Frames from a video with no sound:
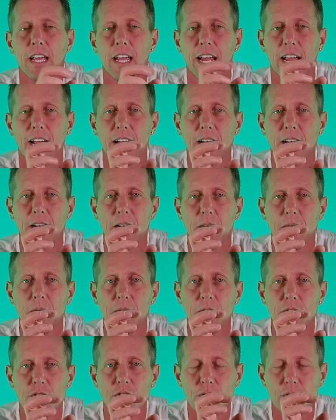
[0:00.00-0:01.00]

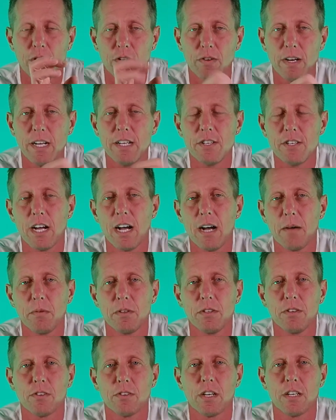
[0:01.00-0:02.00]
and do a great job
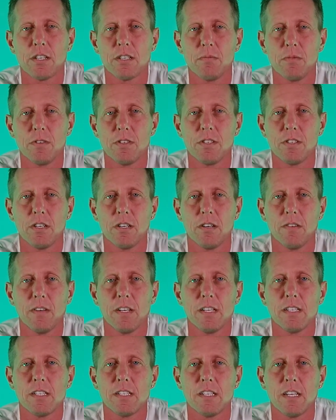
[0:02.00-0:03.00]
with your customer
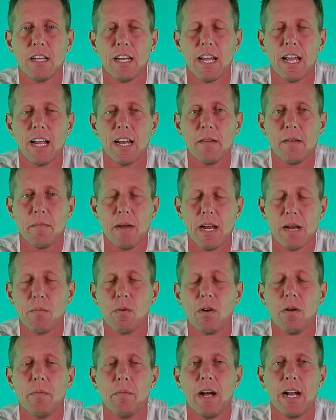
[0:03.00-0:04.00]
service and make
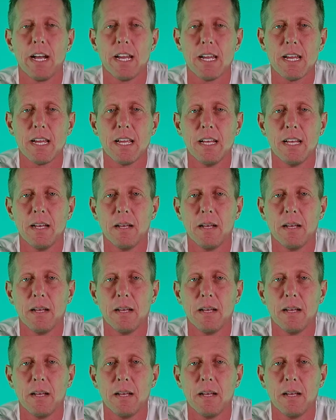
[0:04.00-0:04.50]
more money